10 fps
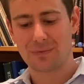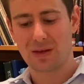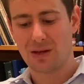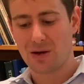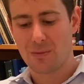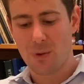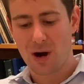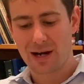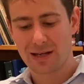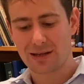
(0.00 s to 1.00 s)

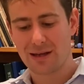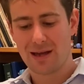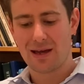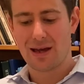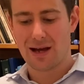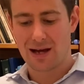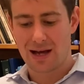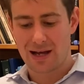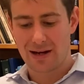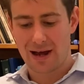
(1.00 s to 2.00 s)
mining
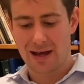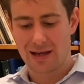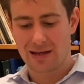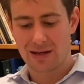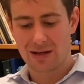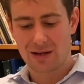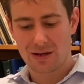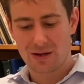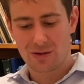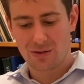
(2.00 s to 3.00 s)
at a
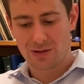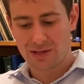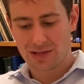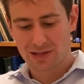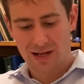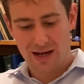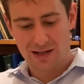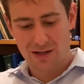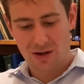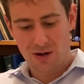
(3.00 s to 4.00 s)
all-in
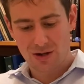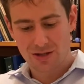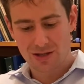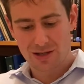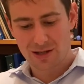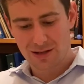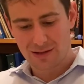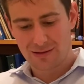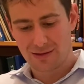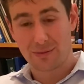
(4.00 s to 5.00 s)
sustaining cost.
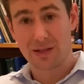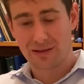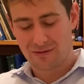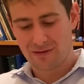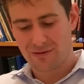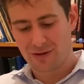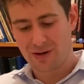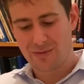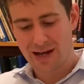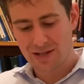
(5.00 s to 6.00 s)
Let me refer
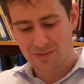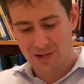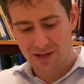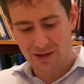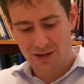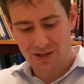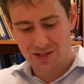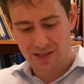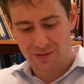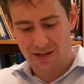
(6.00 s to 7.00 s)
back to my notes.
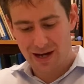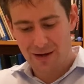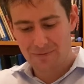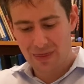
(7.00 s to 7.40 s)
Here we are.